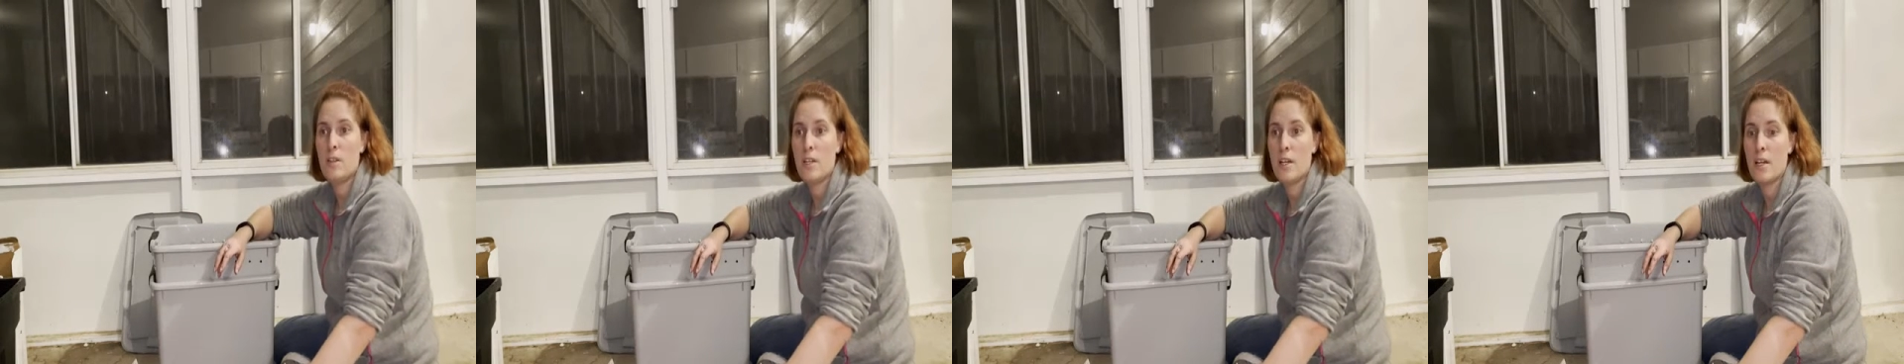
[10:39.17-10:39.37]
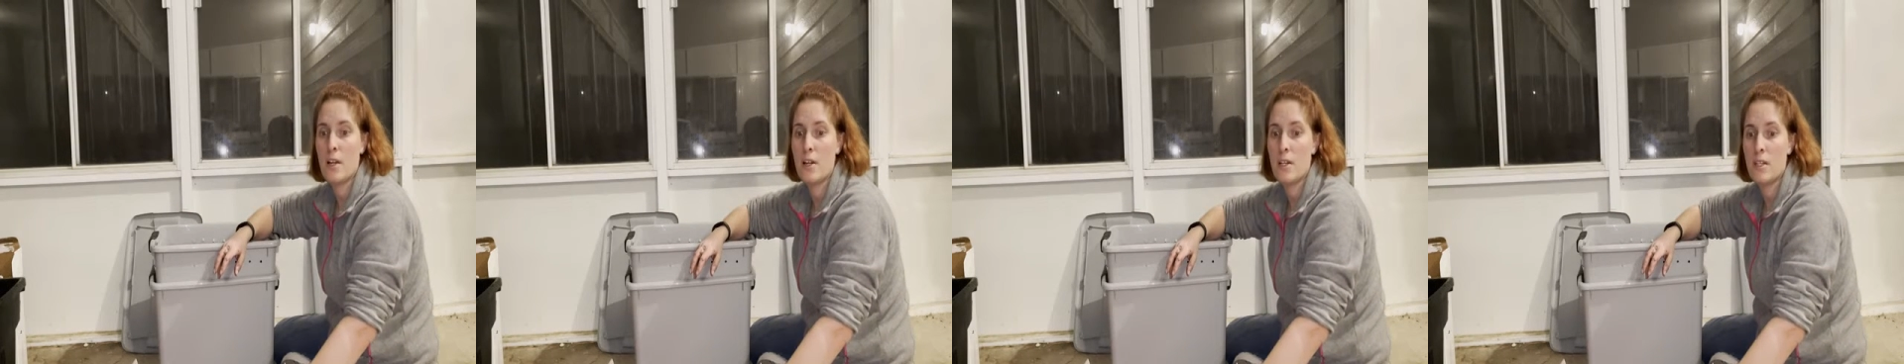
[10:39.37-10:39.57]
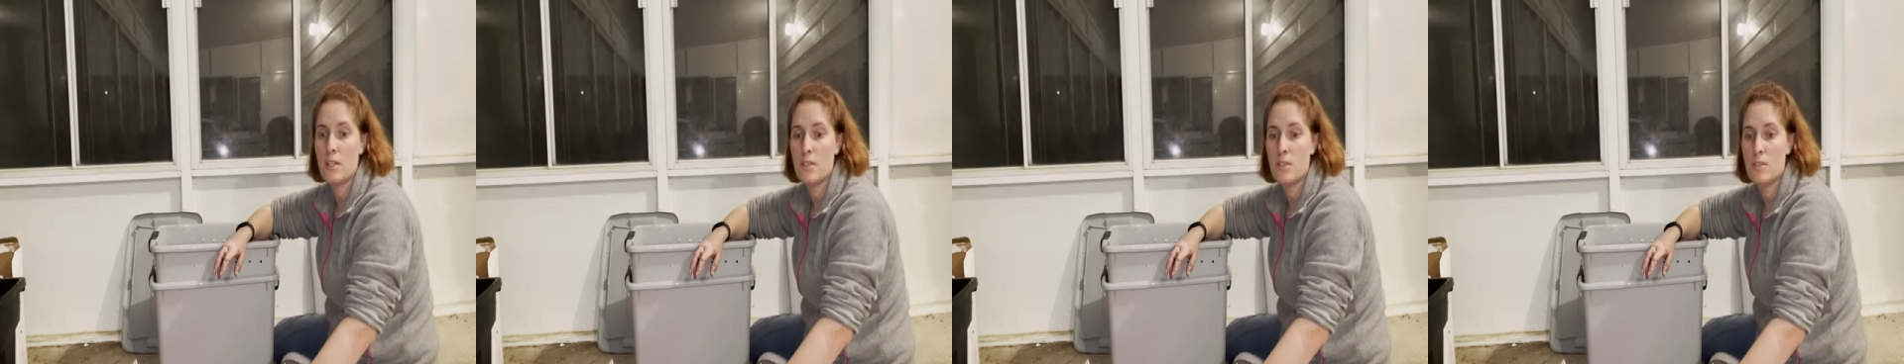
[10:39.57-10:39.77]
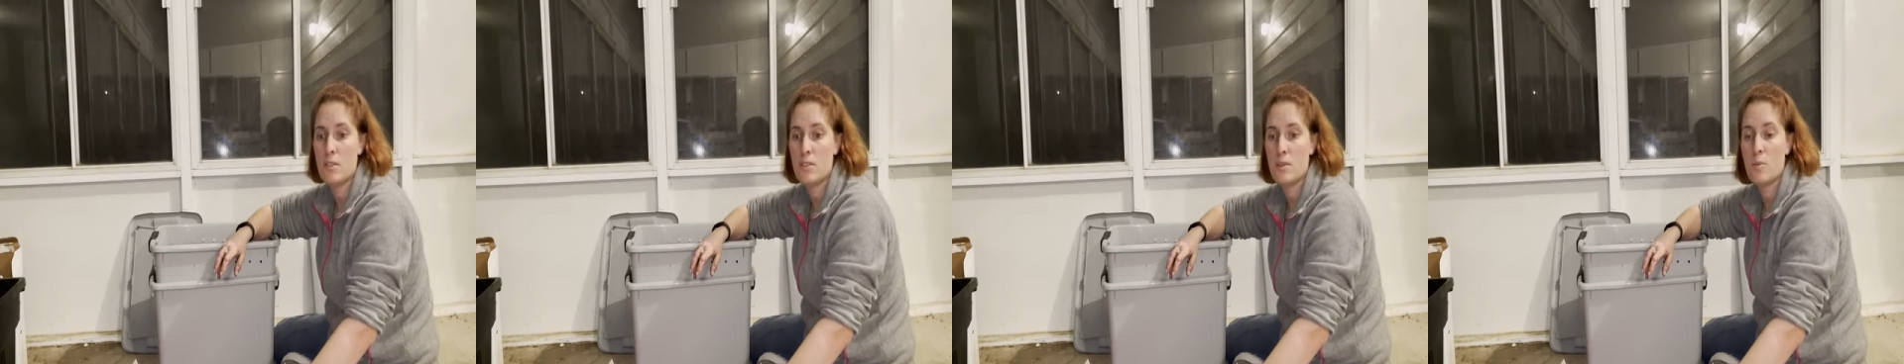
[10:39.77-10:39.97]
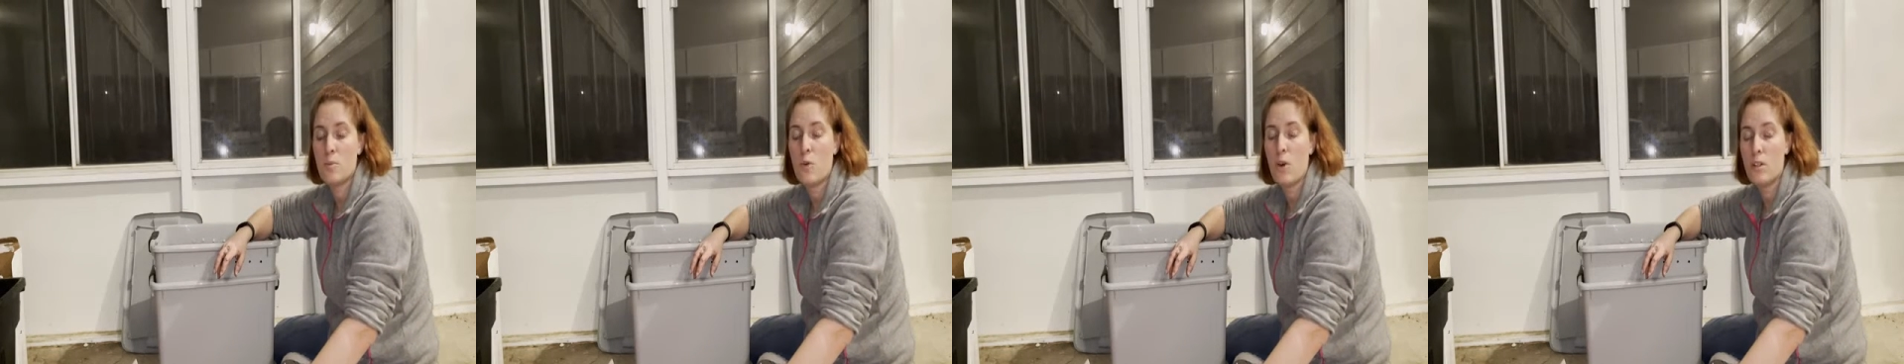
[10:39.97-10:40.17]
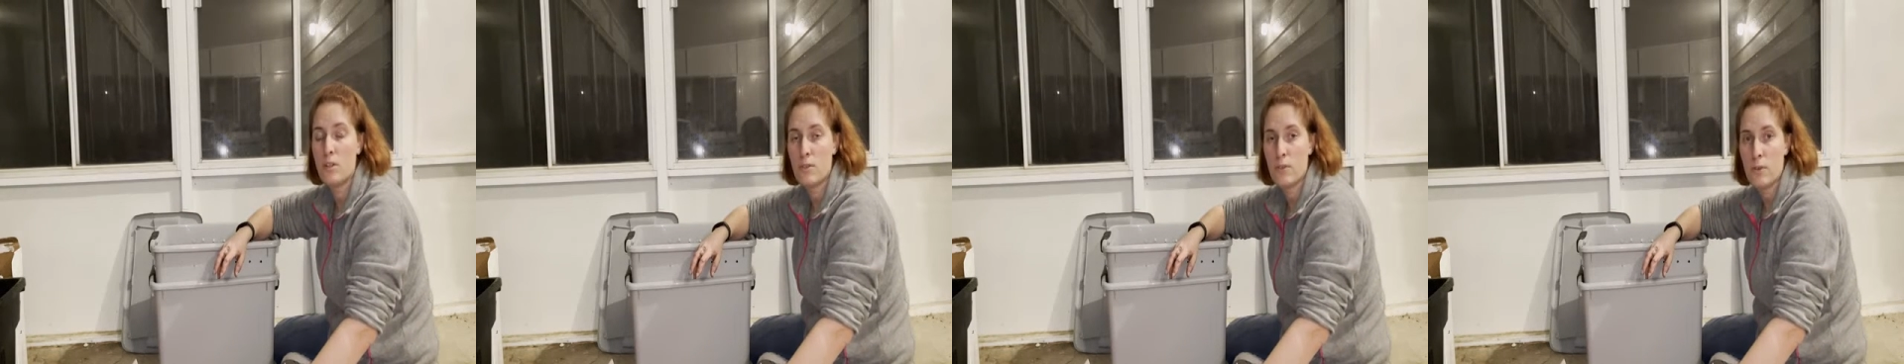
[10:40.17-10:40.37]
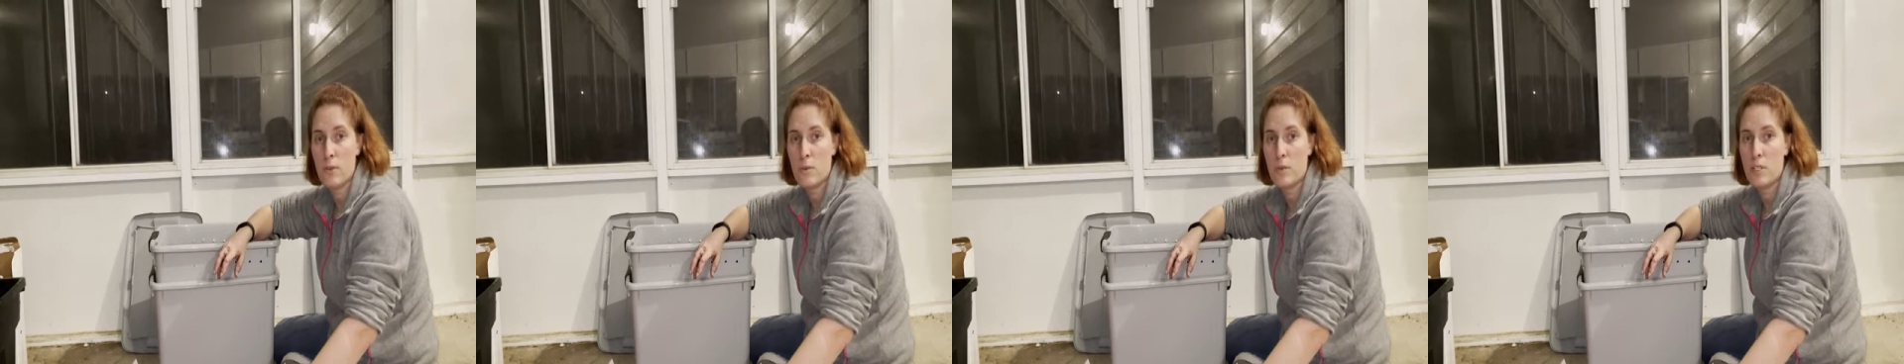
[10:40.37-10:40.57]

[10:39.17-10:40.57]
there is some wonderful